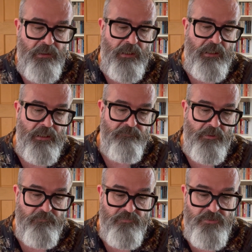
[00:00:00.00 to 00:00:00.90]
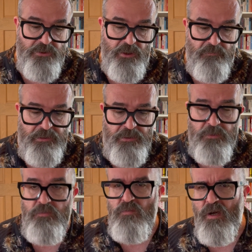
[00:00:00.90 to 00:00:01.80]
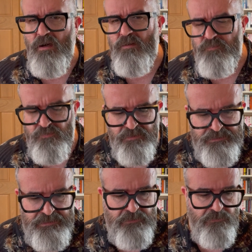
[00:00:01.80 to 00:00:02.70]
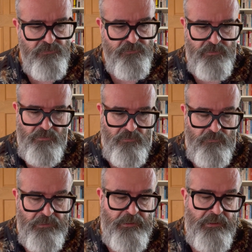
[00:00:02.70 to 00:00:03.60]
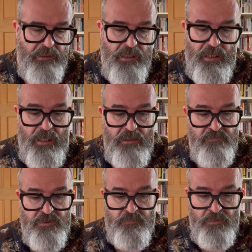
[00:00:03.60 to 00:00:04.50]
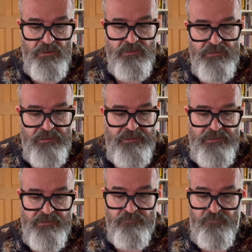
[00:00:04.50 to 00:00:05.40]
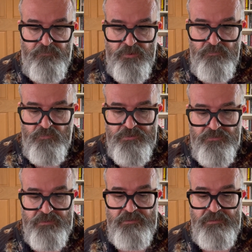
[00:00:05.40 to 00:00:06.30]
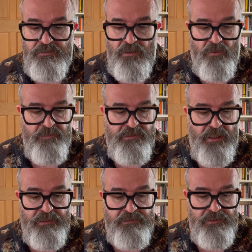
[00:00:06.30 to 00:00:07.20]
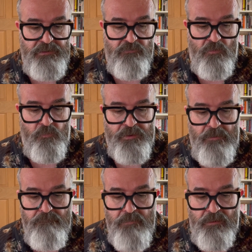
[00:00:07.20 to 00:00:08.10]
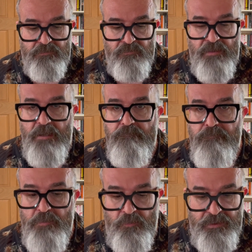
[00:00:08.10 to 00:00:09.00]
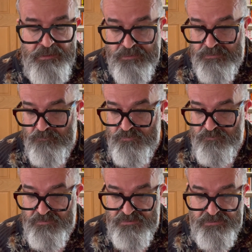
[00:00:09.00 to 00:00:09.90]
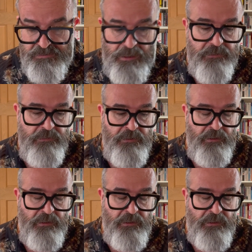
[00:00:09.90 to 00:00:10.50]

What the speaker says: over in Germany, who are pretty good on the whole. Spurs, Leeds and Fulham are interested in Derby's 18-year-old winger Malcolm Ebuie. That comes from The Sun.